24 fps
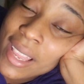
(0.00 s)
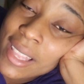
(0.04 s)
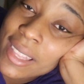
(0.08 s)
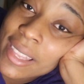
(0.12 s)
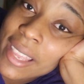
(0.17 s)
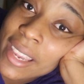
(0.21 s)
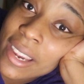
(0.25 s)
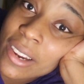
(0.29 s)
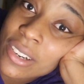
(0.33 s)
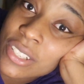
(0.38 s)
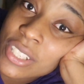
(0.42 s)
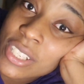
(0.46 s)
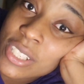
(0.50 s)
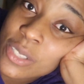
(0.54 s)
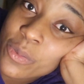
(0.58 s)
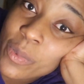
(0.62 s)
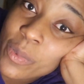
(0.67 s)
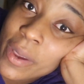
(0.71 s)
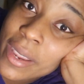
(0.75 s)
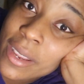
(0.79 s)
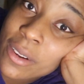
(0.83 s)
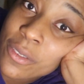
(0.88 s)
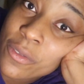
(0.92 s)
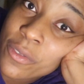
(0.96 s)
They are just
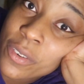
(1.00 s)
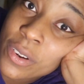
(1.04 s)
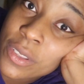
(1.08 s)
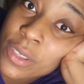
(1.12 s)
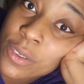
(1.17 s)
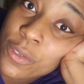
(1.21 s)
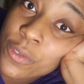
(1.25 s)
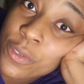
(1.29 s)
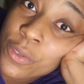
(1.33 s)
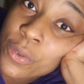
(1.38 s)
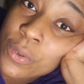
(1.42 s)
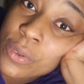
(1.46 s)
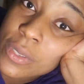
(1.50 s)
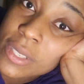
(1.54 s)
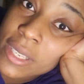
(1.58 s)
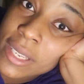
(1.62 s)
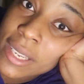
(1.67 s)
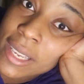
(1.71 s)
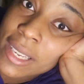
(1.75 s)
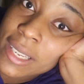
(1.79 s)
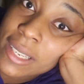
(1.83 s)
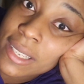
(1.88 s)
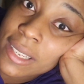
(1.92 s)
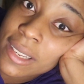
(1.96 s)
waiting for the food to
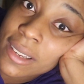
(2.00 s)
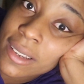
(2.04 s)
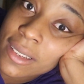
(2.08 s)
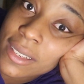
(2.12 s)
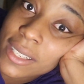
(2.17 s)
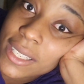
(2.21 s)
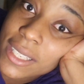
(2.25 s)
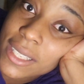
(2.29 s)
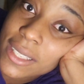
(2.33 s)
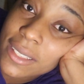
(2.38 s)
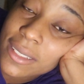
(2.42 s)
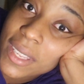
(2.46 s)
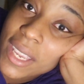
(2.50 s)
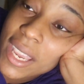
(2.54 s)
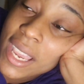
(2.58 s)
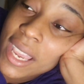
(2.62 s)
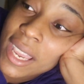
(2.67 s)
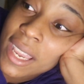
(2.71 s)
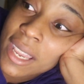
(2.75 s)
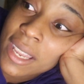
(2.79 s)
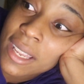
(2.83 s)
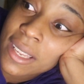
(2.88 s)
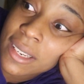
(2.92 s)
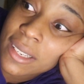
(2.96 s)
get done.
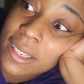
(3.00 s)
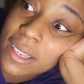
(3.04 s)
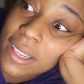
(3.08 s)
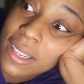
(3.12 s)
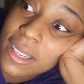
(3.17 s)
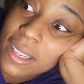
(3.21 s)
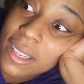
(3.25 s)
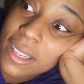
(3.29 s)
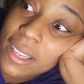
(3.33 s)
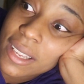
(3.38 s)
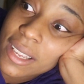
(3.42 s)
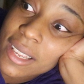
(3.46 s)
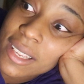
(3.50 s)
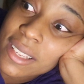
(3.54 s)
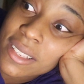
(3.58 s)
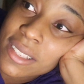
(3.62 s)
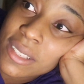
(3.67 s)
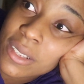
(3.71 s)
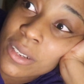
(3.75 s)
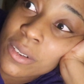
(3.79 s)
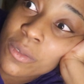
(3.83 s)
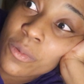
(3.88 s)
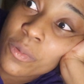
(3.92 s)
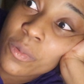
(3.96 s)
And it's
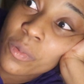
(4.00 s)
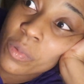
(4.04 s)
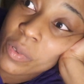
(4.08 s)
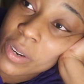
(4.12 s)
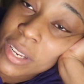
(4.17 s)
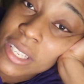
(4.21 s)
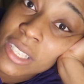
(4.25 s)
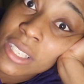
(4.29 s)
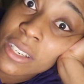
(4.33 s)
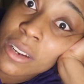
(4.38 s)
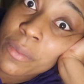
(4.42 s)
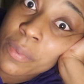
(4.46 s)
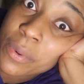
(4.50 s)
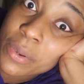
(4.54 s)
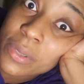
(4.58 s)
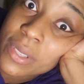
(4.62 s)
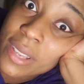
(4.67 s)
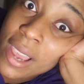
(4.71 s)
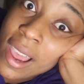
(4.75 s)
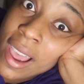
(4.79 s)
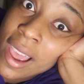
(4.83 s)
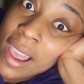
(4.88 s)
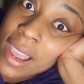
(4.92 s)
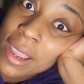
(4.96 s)
in reasonable
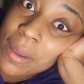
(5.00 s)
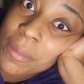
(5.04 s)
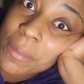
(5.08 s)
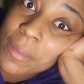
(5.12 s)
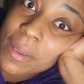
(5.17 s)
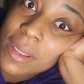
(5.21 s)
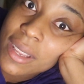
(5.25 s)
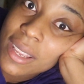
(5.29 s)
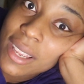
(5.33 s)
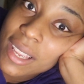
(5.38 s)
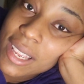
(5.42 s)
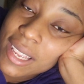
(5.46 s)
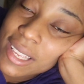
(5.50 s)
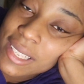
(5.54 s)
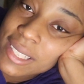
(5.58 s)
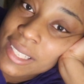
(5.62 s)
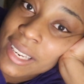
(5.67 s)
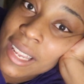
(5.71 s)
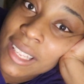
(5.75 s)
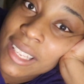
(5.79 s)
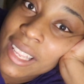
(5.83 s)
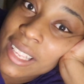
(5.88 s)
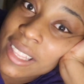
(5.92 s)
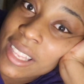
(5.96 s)
time. It's
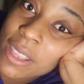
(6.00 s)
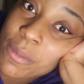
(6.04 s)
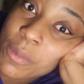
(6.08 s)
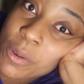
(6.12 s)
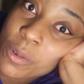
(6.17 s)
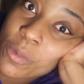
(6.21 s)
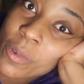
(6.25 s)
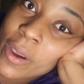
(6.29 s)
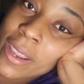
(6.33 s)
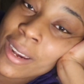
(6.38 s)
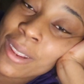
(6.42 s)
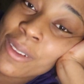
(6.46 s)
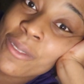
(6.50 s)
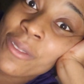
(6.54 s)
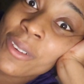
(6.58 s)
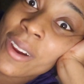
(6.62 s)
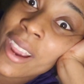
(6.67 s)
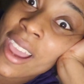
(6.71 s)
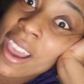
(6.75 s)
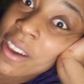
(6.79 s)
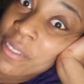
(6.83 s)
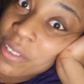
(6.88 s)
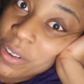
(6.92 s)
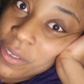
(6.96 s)
not like they've been waiting
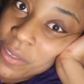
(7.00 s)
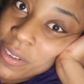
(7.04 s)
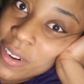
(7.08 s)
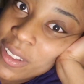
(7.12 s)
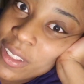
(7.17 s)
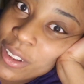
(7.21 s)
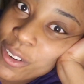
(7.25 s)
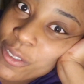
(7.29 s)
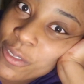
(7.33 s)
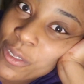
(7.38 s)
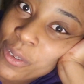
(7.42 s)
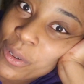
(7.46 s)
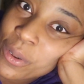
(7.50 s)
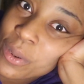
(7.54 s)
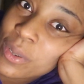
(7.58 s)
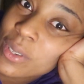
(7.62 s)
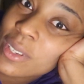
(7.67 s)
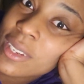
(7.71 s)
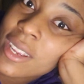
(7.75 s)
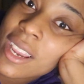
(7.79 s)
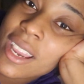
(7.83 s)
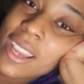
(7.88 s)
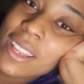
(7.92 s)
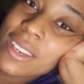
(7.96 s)
forever for their food.
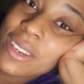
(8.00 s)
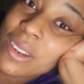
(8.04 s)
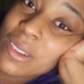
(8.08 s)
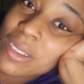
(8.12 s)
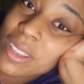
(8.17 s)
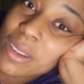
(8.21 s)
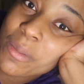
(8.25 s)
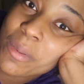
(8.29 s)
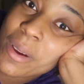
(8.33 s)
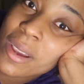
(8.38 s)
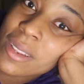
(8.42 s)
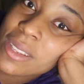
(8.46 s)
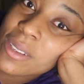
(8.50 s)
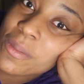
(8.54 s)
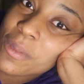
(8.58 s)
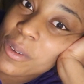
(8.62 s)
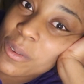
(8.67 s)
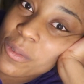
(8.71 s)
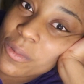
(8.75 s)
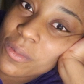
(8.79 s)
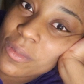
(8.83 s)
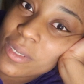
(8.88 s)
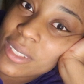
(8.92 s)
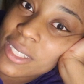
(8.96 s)
No, they've probably
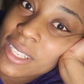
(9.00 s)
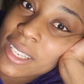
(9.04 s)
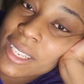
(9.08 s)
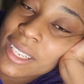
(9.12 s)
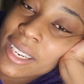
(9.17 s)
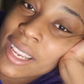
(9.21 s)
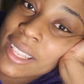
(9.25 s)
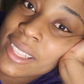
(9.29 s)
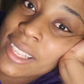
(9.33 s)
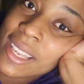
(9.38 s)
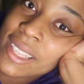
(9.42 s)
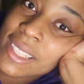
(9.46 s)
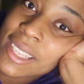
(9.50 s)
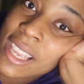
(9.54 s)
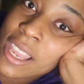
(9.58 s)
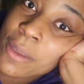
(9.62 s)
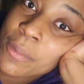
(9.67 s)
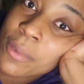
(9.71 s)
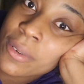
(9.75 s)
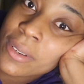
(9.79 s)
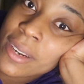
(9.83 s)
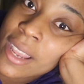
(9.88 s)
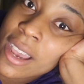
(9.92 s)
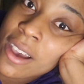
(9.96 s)
been sitting at that
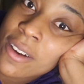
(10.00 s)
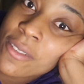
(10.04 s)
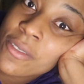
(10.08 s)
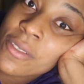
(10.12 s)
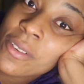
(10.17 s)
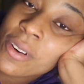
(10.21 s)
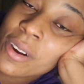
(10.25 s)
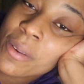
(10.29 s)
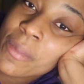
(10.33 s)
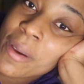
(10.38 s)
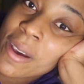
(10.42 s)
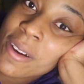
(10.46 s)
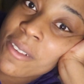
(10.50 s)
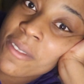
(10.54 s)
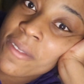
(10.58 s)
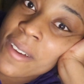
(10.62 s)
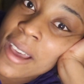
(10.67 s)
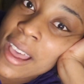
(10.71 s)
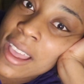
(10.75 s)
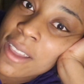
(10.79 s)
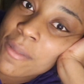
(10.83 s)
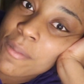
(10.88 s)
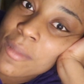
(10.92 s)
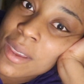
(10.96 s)
table now for about
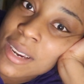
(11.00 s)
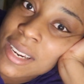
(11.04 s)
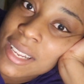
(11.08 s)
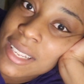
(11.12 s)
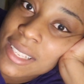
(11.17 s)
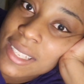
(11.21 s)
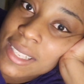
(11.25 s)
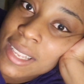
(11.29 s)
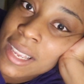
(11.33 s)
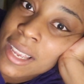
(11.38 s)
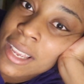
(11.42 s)
5 minutes,